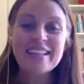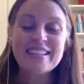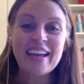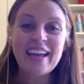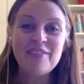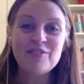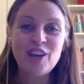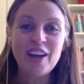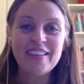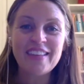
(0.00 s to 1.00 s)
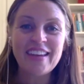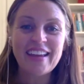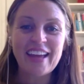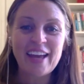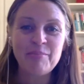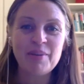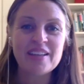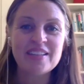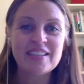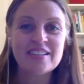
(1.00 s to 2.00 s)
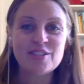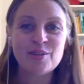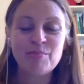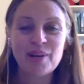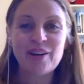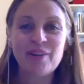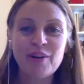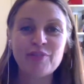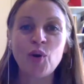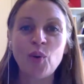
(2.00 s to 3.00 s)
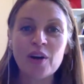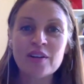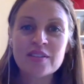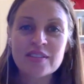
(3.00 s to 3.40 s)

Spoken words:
I gave Jonathan a cape because he's a superhero, of course.